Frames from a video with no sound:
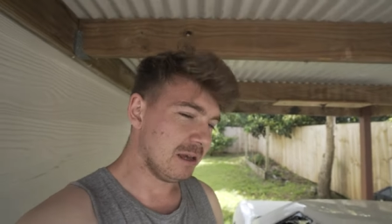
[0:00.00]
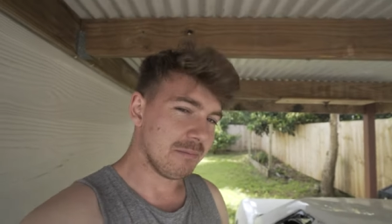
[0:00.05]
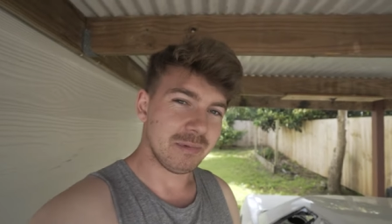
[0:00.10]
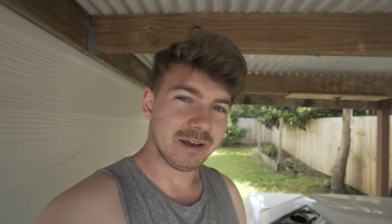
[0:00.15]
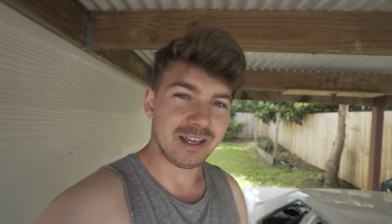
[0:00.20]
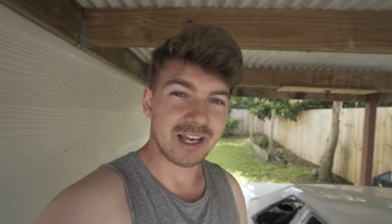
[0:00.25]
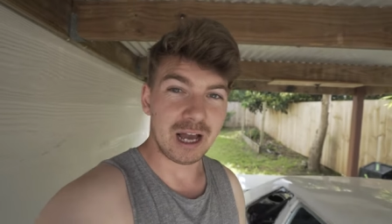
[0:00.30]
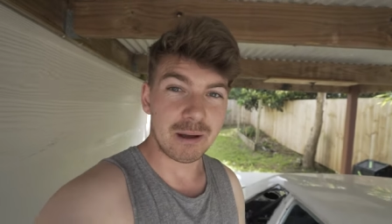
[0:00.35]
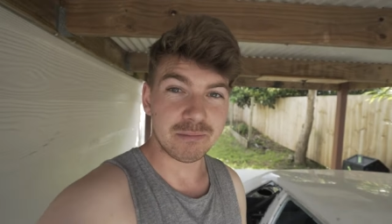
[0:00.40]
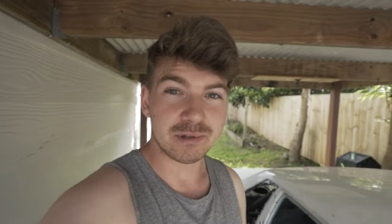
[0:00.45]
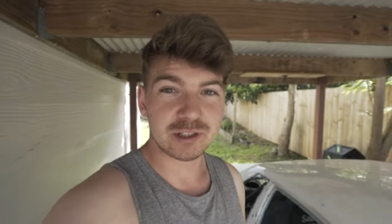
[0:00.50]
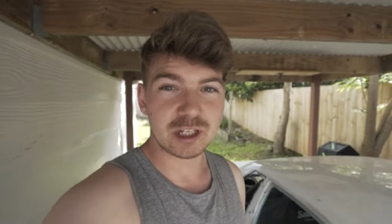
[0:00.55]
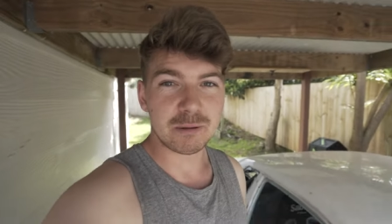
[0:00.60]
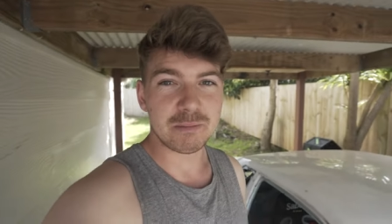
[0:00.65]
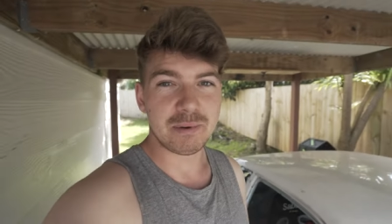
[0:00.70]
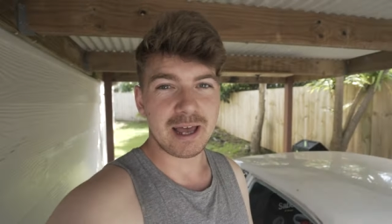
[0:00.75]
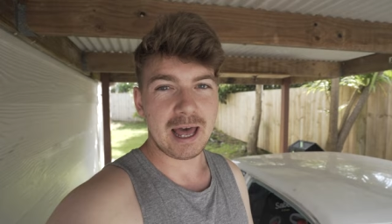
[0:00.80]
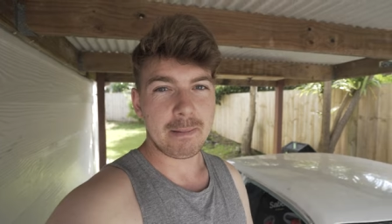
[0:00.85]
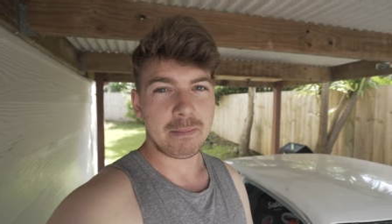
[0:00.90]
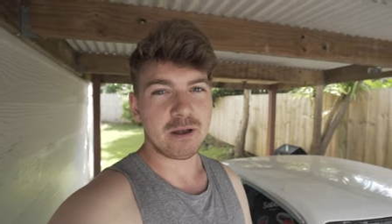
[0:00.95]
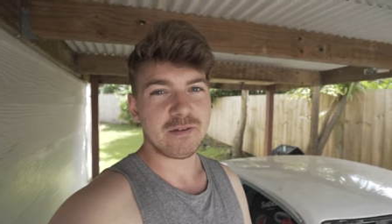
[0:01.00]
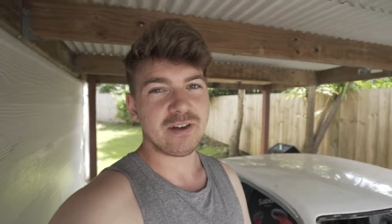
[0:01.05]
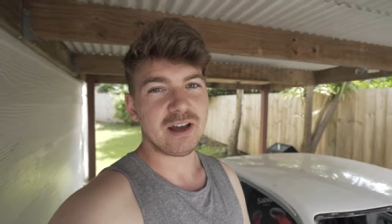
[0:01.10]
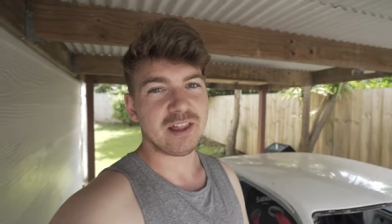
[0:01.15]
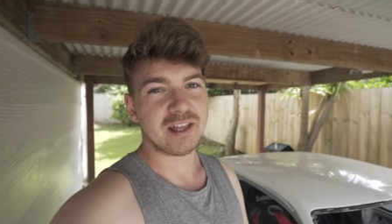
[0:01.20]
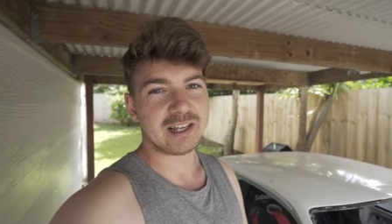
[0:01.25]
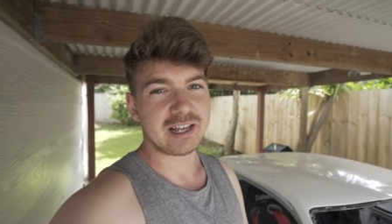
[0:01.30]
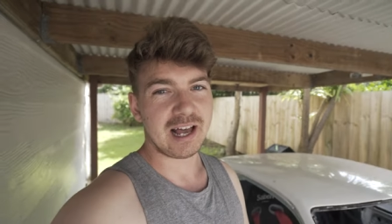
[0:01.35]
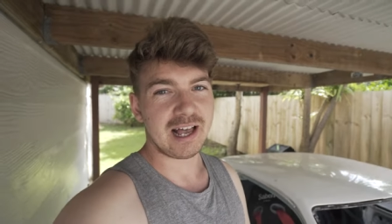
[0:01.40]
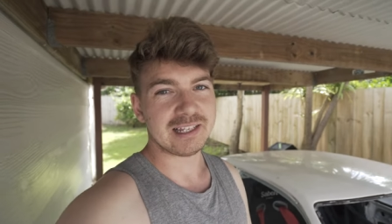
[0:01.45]
But yeah, I'm super happy with how
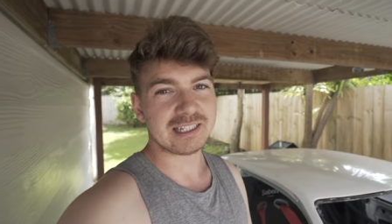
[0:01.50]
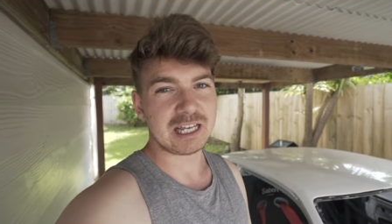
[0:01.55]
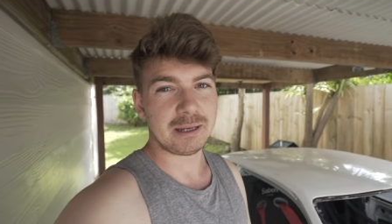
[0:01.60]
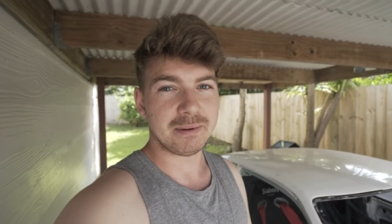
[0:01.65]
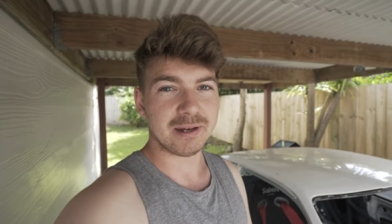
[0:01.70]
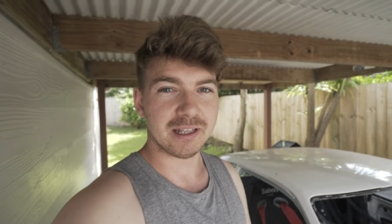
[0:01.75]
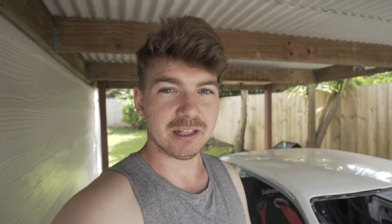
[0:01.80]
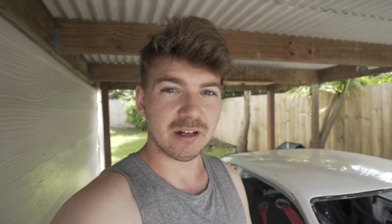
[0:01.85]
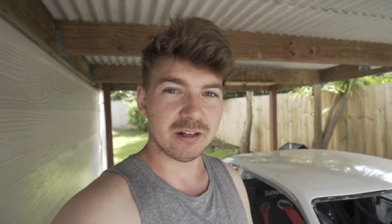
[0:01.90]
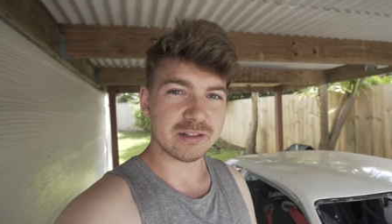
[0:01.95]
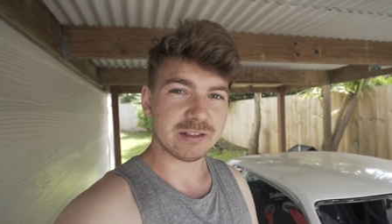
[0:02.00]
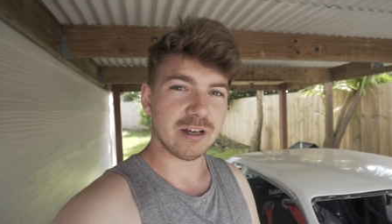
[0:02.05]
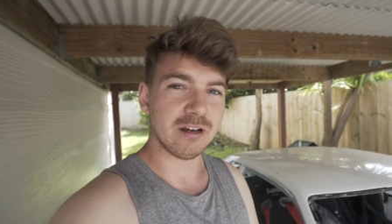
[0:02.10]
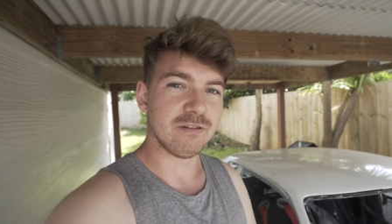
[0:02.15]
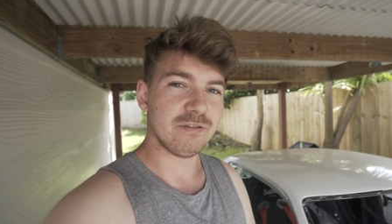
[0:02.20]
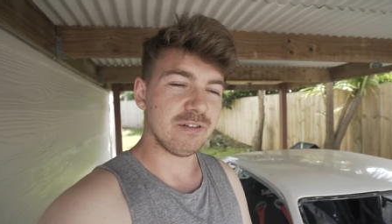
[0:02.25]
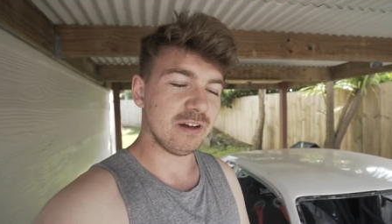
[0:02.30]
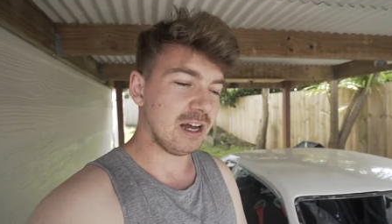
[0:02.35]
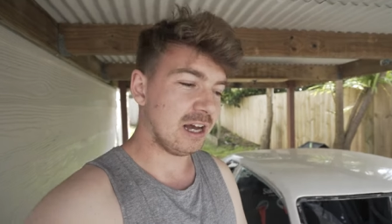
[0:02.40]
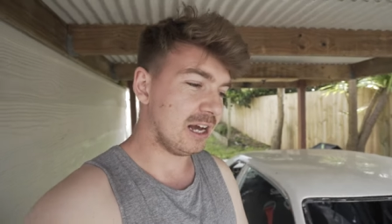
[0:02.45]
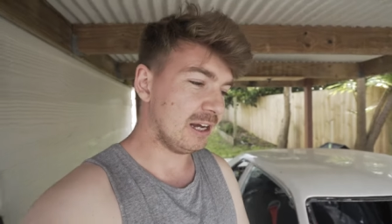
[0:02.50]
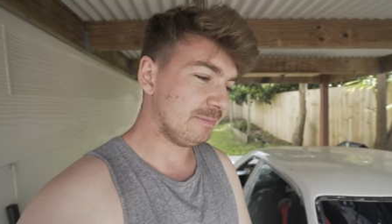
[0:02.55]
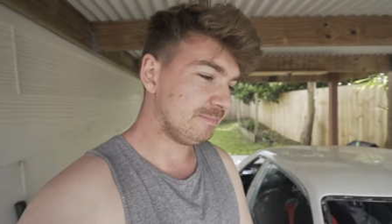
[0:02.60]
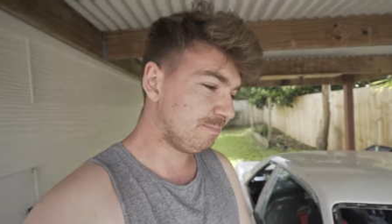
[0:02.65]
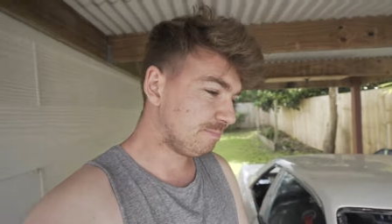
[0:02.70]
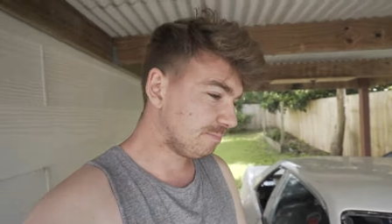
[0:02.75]
the car's coming along so far.